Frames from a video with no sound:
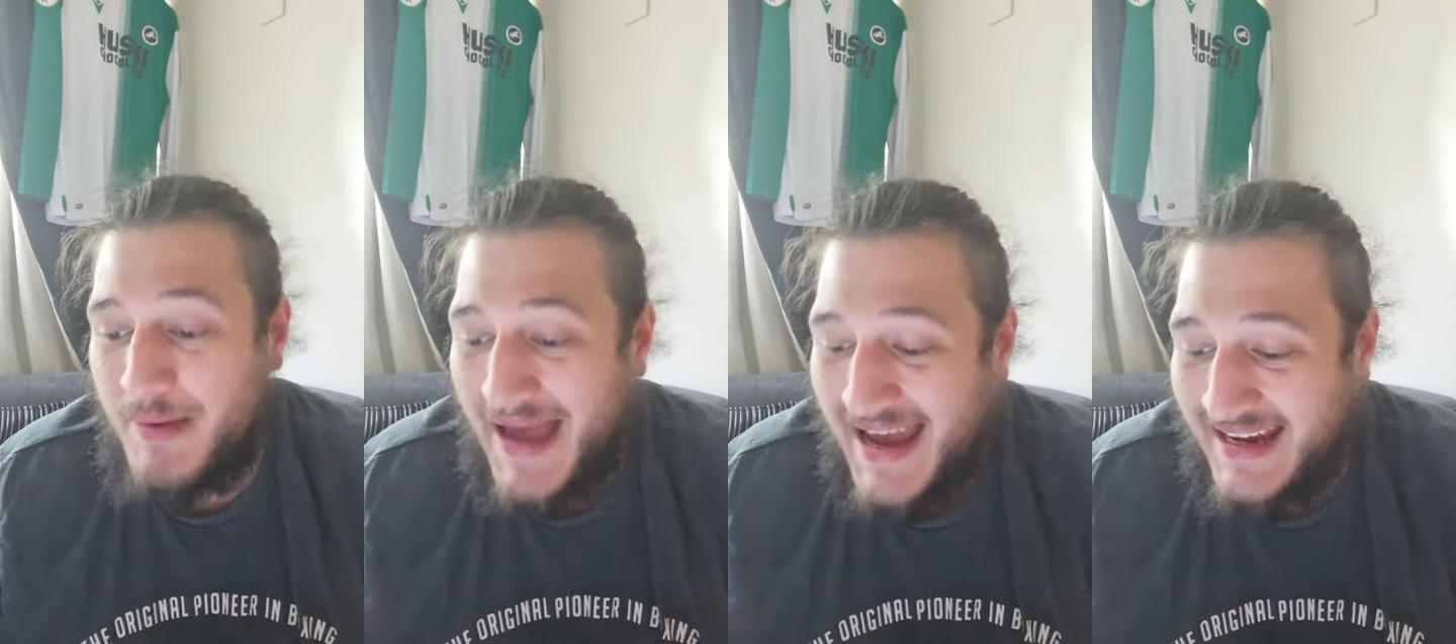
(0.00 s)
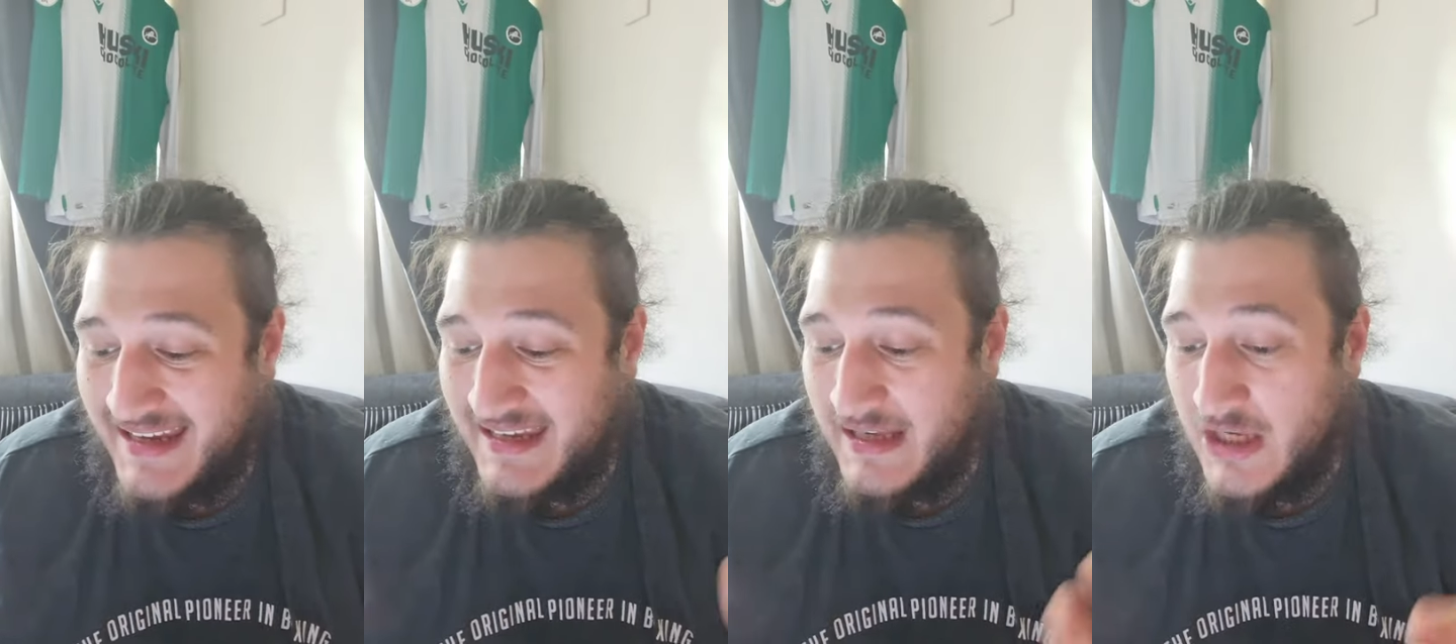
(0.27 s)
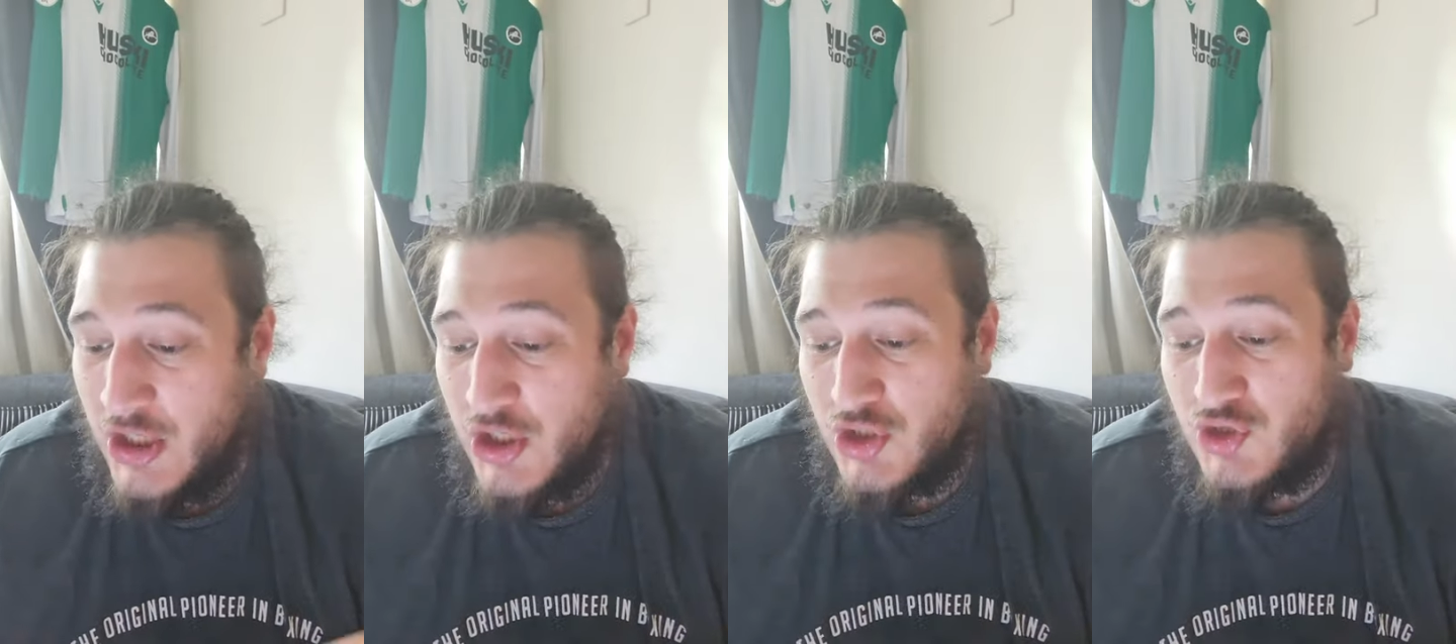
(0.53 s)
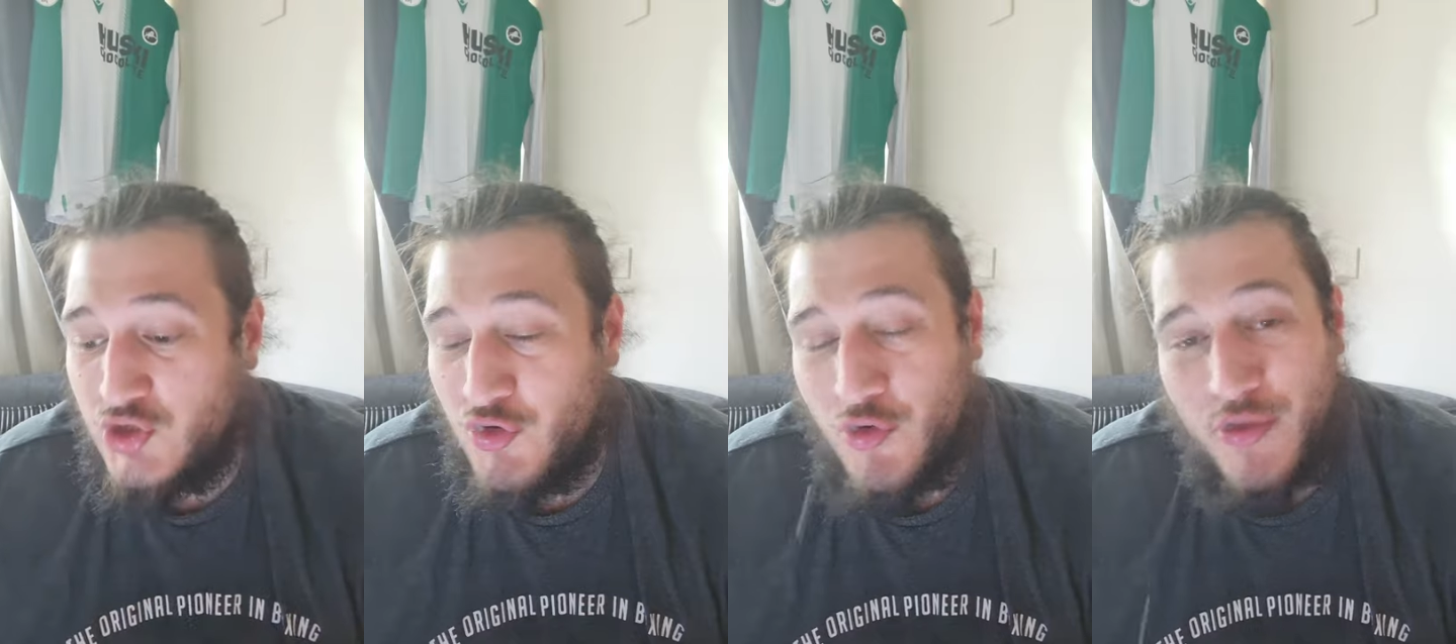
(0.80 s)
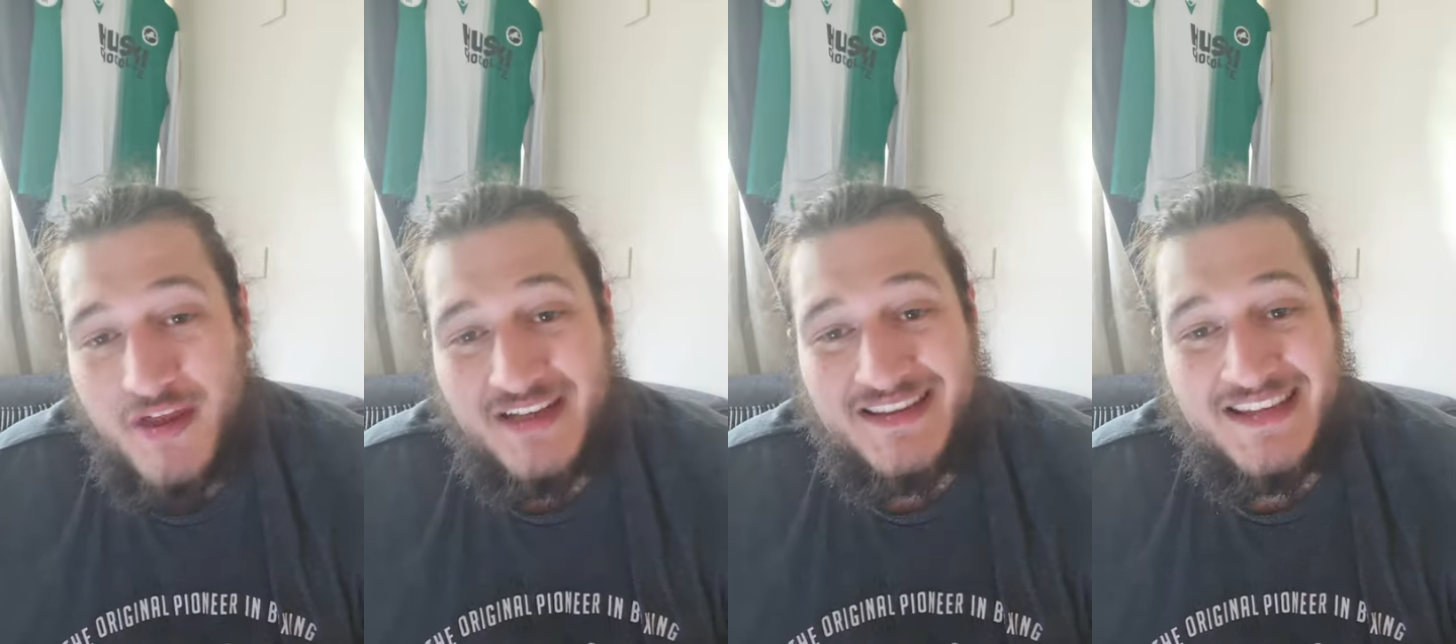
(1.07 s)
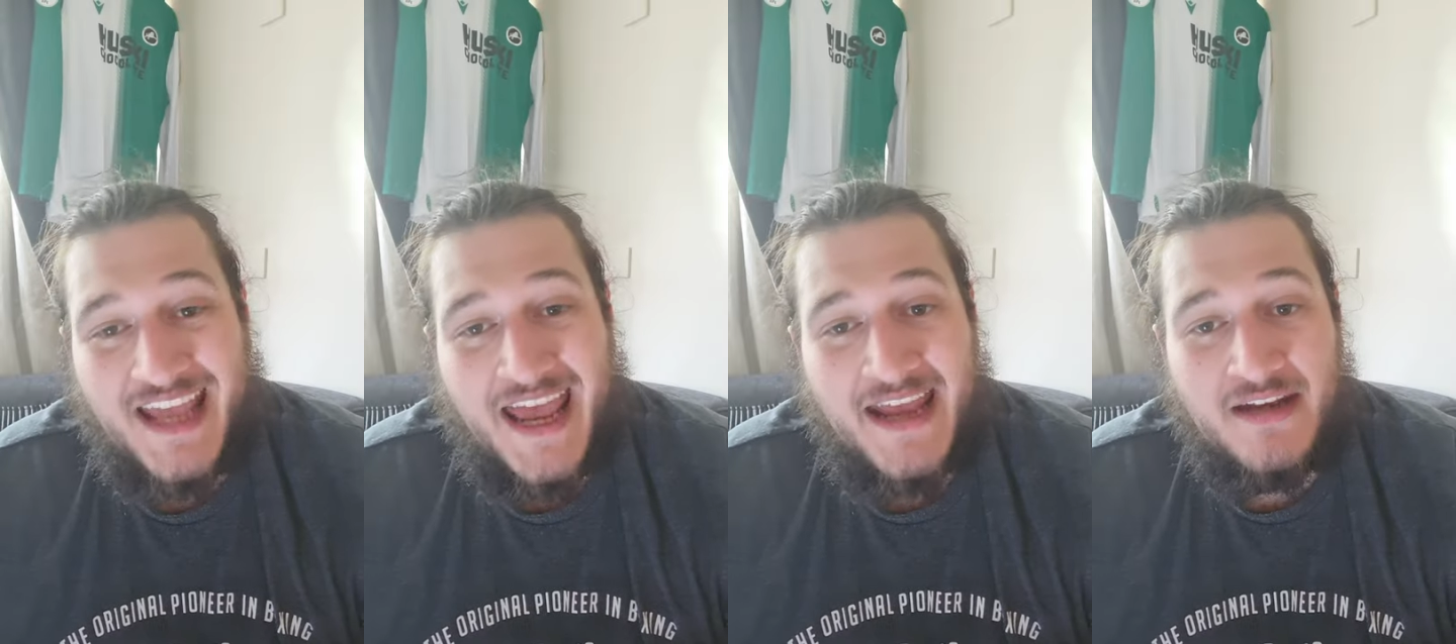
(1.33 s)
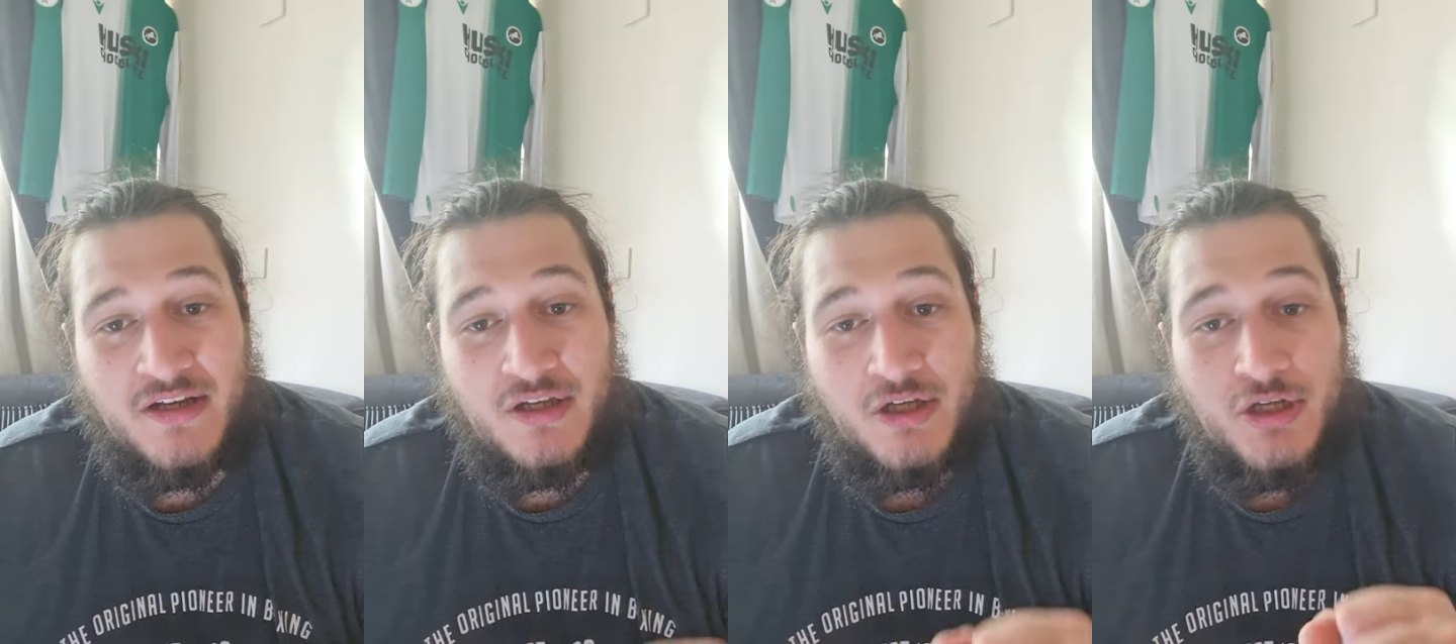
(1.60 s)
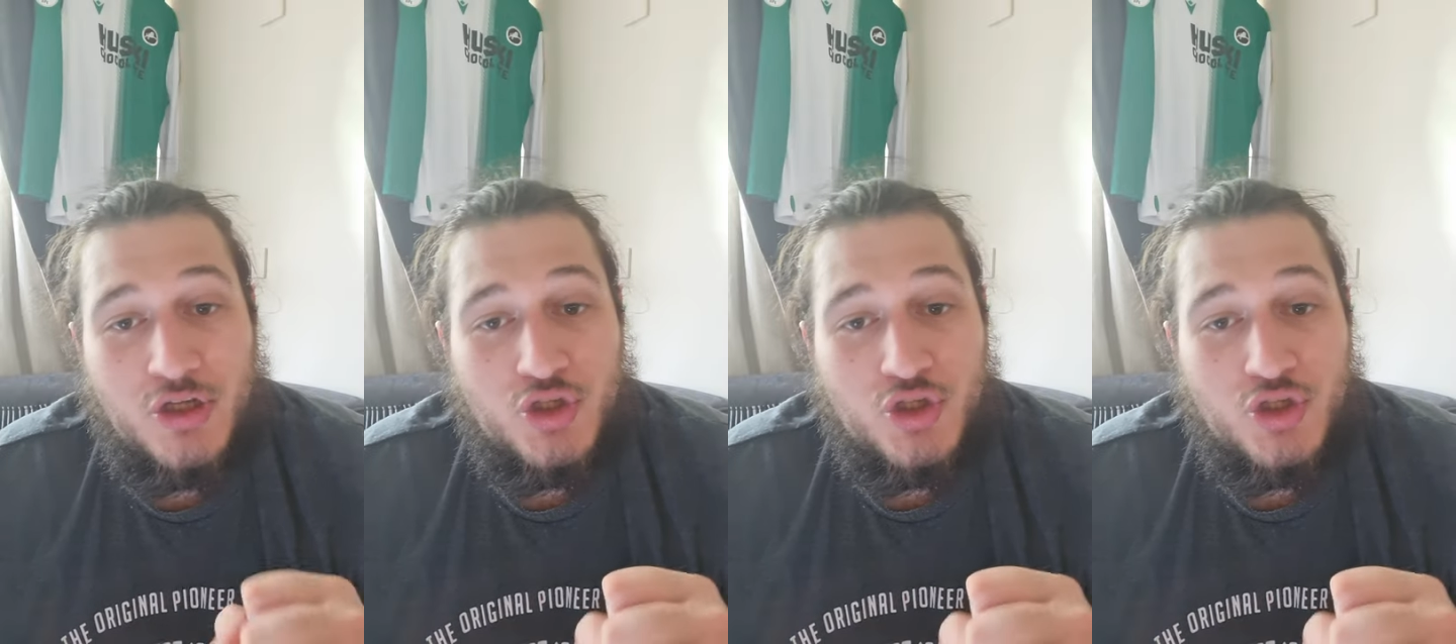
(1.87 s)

back to the Den.